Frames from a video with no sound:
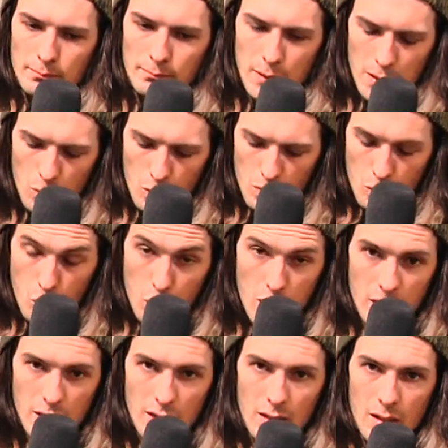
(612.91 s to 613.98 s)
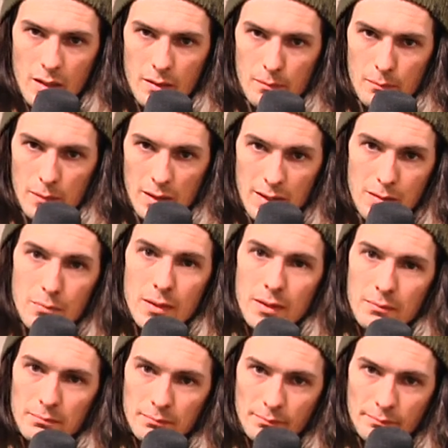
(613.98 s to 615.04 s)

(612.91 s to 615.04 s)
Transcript: But we're working on it. Believe me.